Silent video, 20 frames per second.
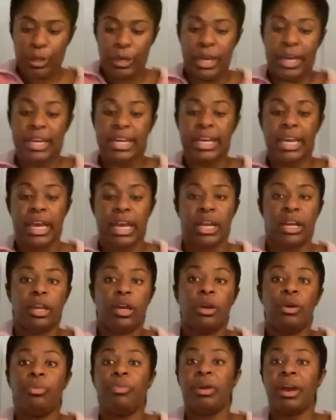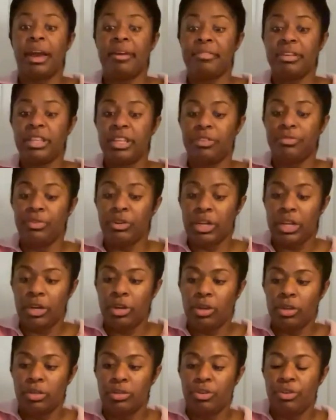And again, we're having this for
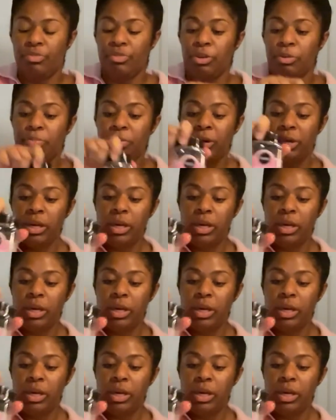dinner, so if you're